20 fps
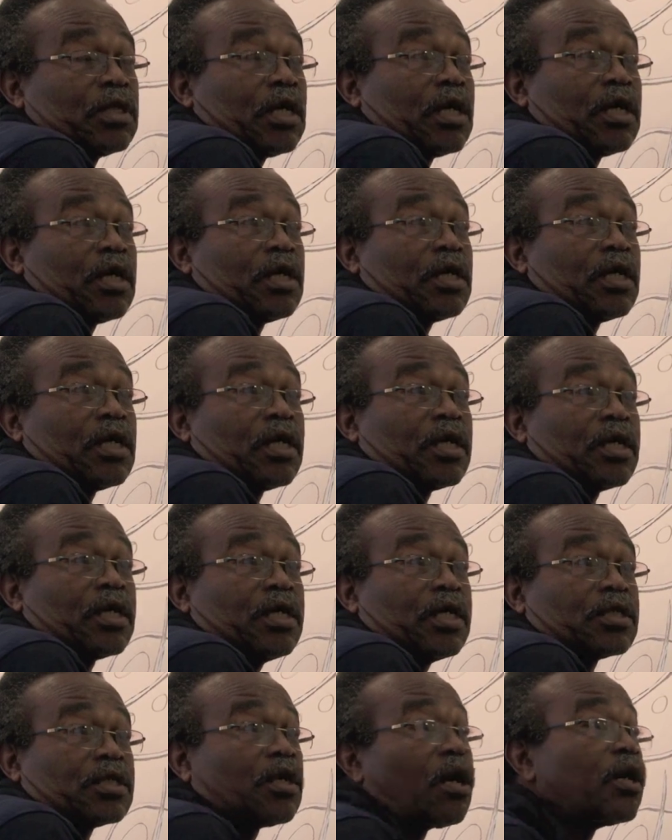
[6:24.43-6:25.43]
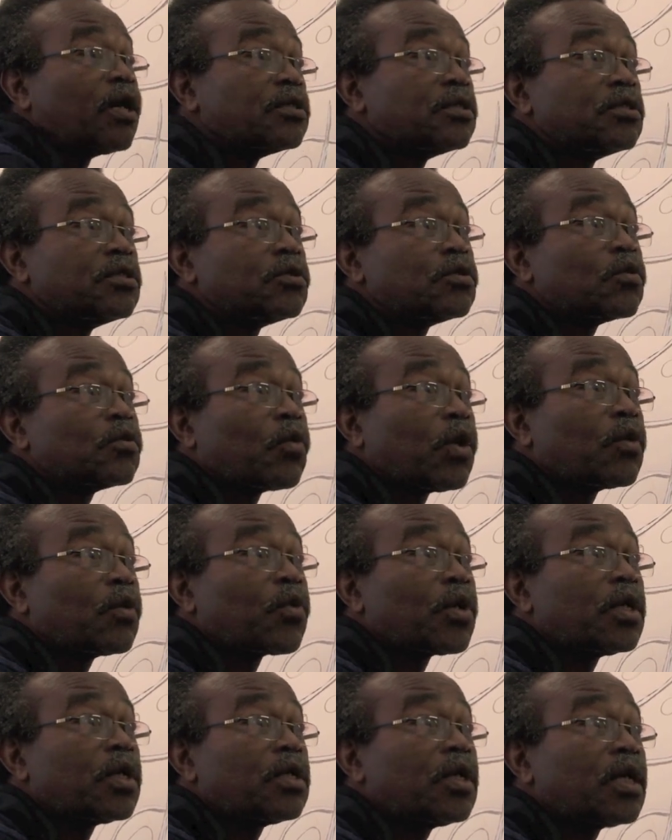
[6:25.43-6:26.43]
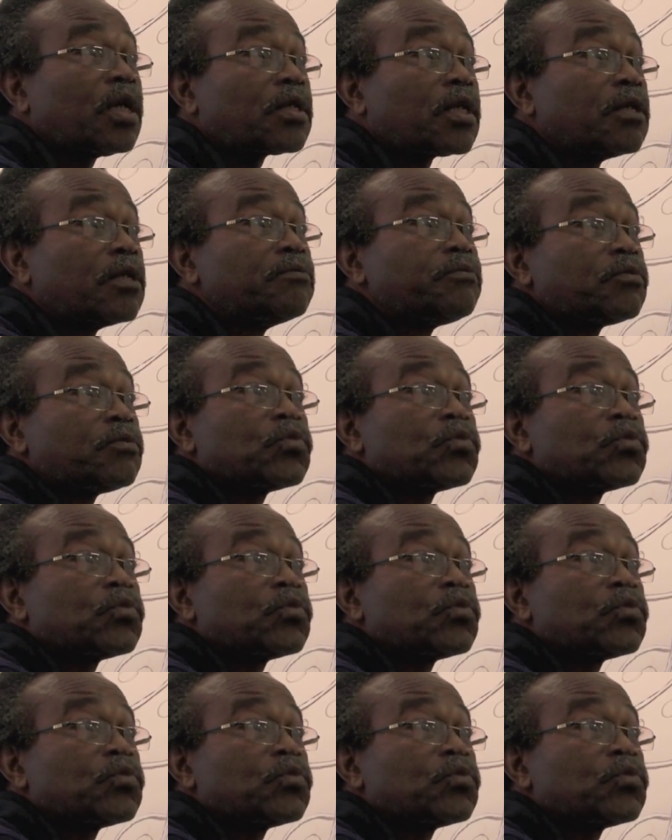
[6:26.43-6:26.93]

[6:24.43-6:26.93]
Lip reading: it on one another,